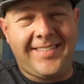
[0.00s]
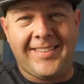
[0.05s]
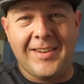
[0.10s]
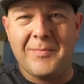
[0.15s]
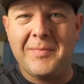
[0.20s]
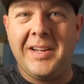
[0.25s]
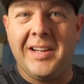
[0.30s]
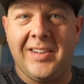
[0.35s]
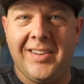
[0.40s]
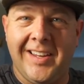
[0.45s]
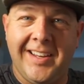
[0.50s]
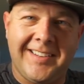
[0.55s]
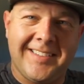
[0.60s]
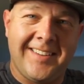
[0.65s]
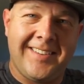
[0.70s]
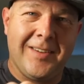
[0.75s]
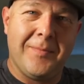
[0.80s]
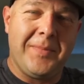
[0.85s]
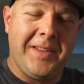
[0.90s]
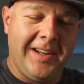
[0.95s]
sent me a link
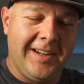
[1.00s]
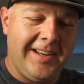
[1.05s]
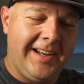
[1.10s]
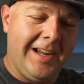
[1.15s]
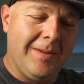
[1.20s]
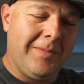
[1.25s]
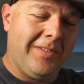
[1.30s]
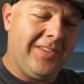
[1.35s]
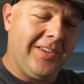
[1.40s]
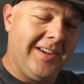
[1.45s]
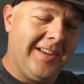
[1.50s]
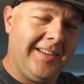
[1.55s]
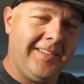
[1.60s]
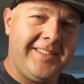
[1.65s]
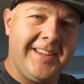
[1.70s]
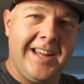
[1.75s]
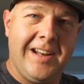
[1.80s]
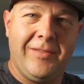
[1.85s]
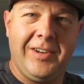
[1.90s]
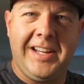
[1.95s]
to something on Amazon.
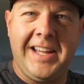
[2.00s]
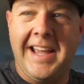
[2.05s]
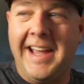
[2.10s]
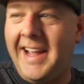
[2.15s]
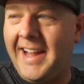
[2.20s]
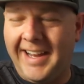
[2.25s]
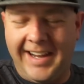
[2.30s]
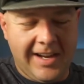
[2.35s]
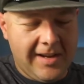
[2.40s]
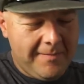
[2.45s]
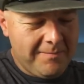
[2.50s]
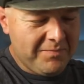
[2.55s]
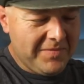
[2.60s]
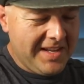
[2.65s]
It's kind of a gag.